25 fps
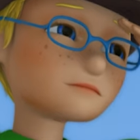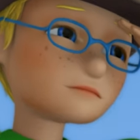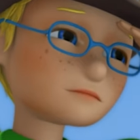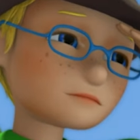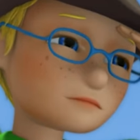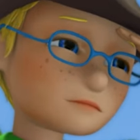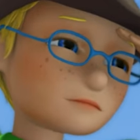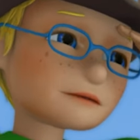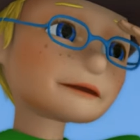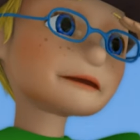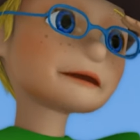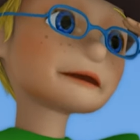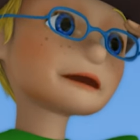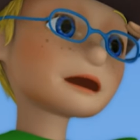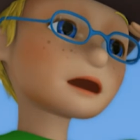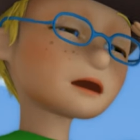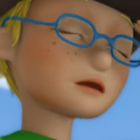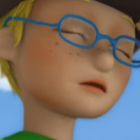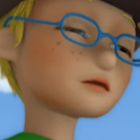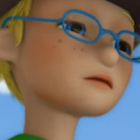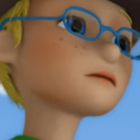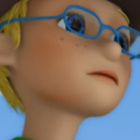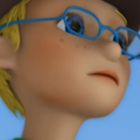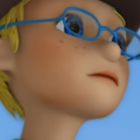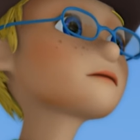Yes,
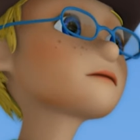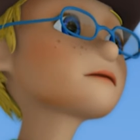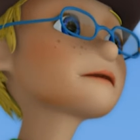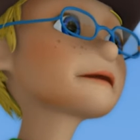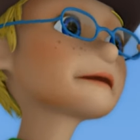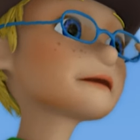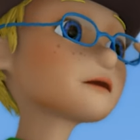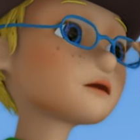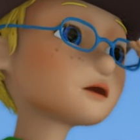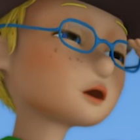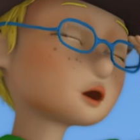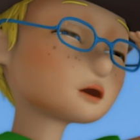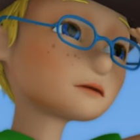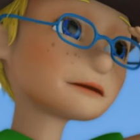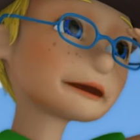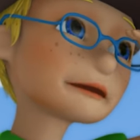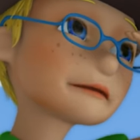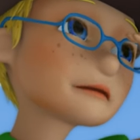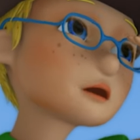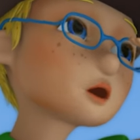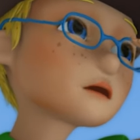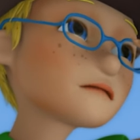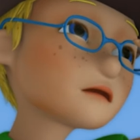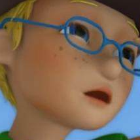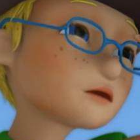he's going
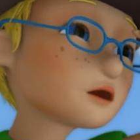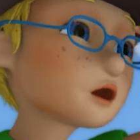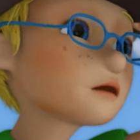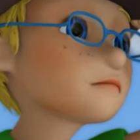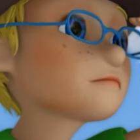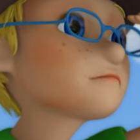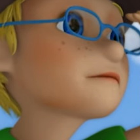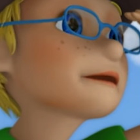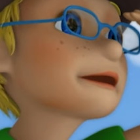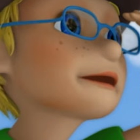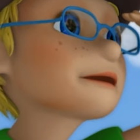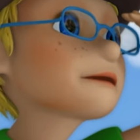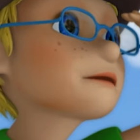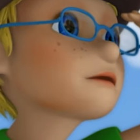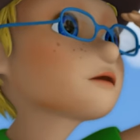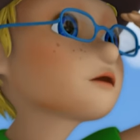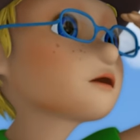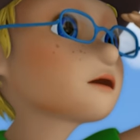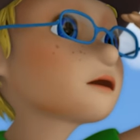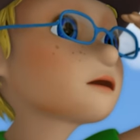over the bridge.